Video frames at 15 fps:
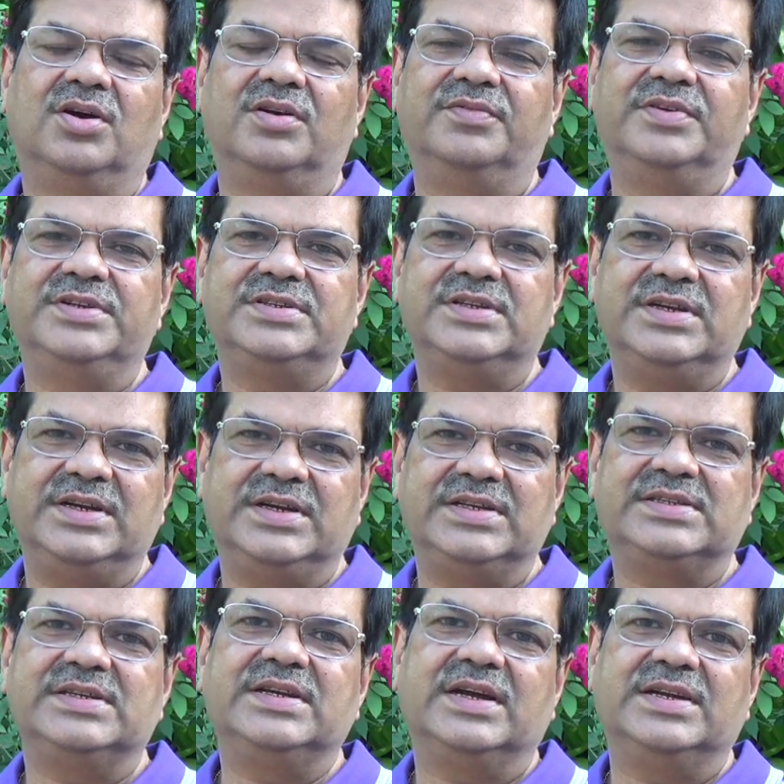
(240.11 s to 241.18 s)
or which it
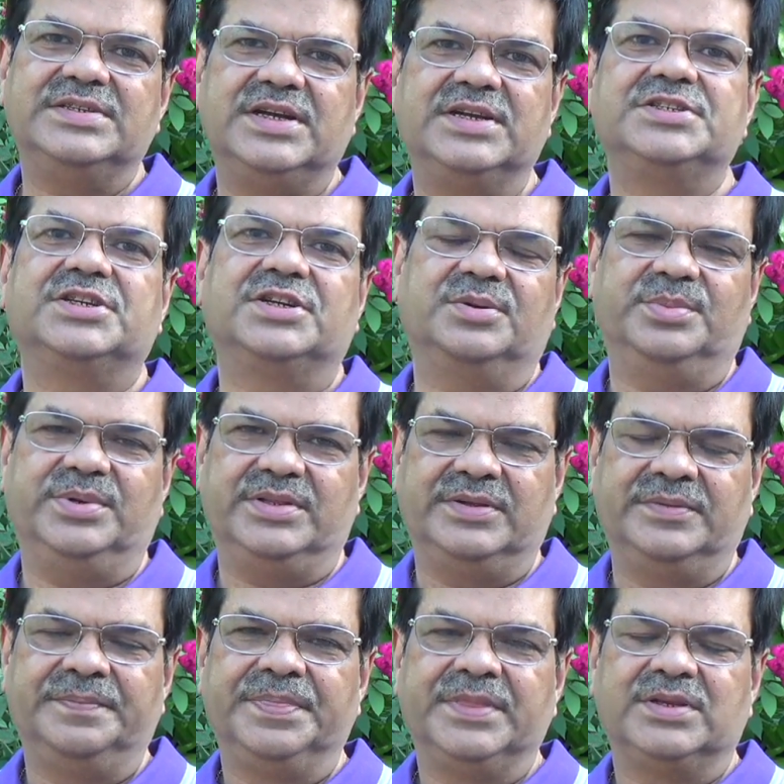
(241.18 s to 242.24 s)
is in conjunction with.